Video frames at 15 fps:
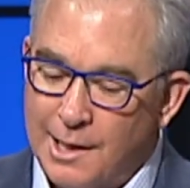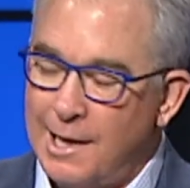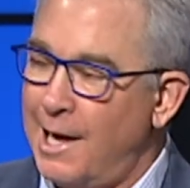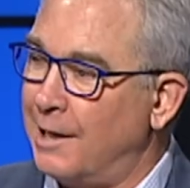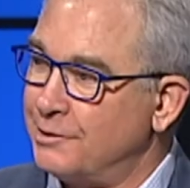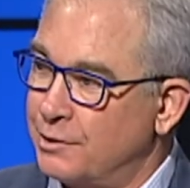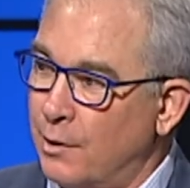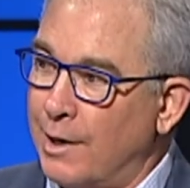
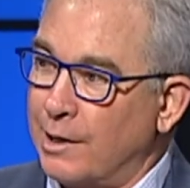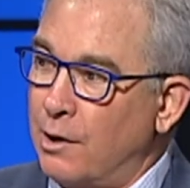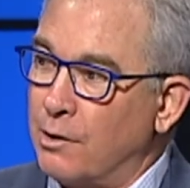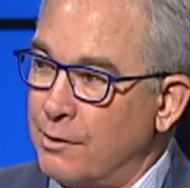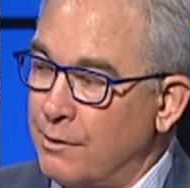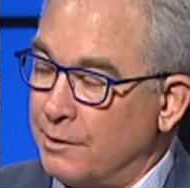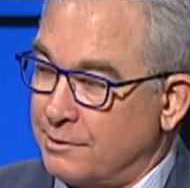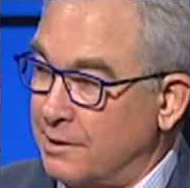And so I go
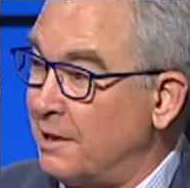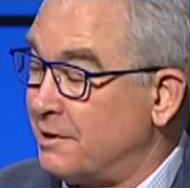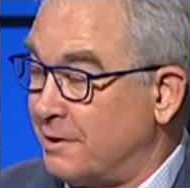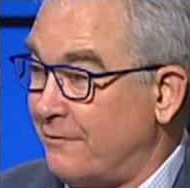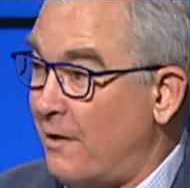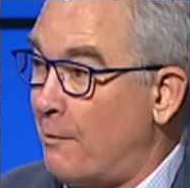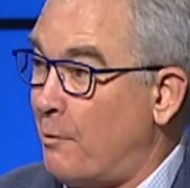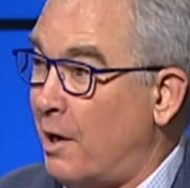to those lists.
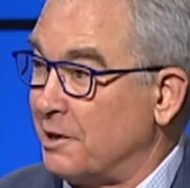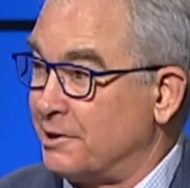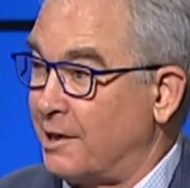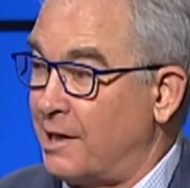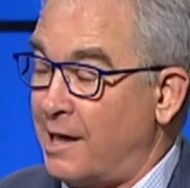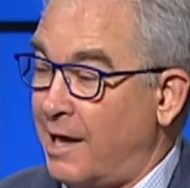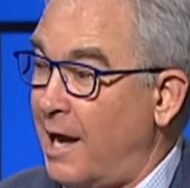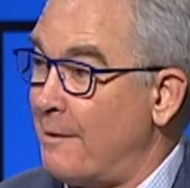If I'm watching
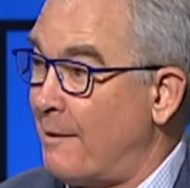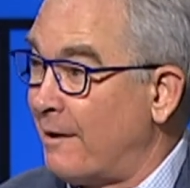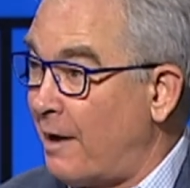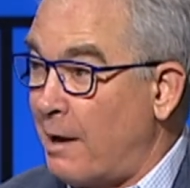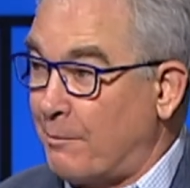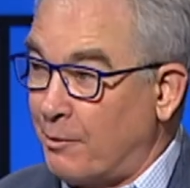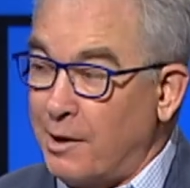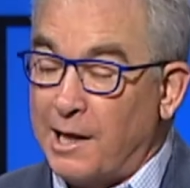a game, I
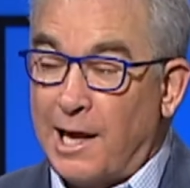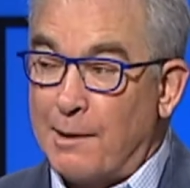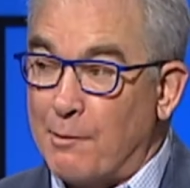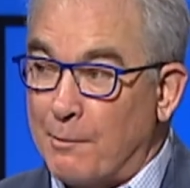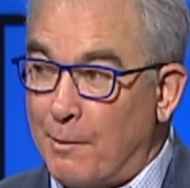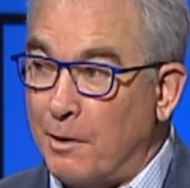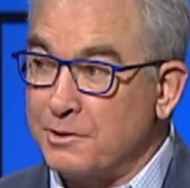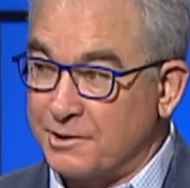got pregame or
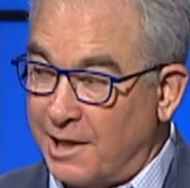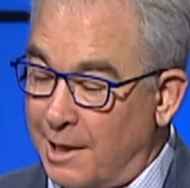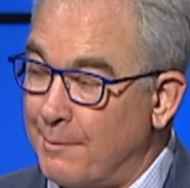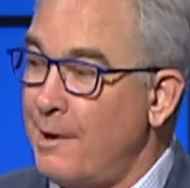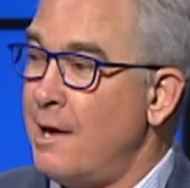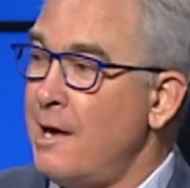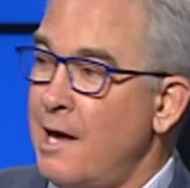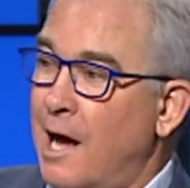postgame,
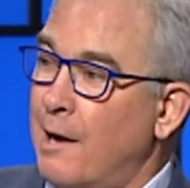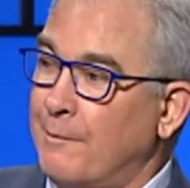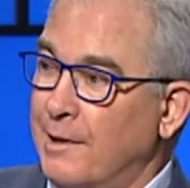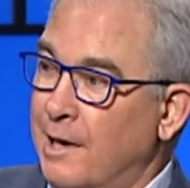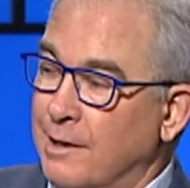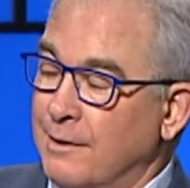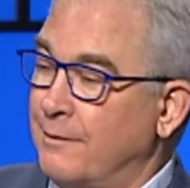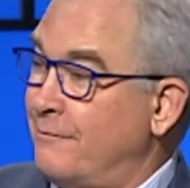I'll be
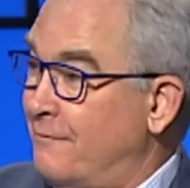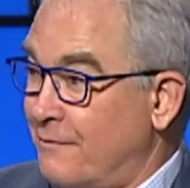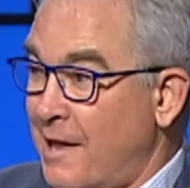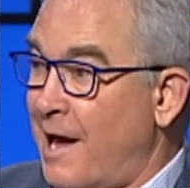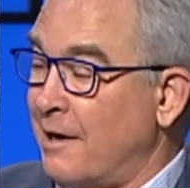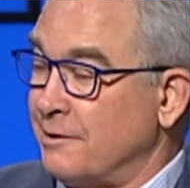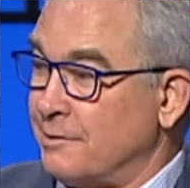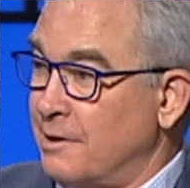on the
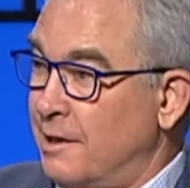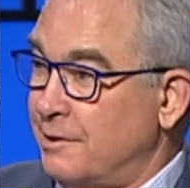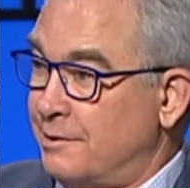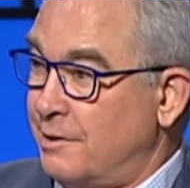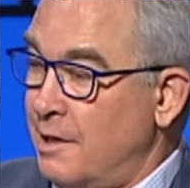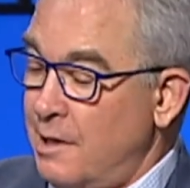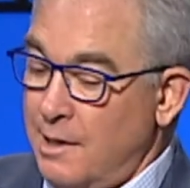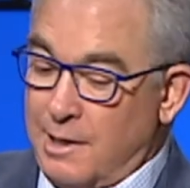Flyers list
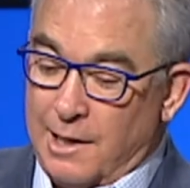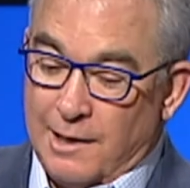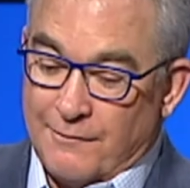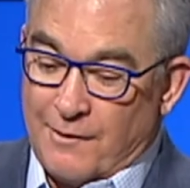if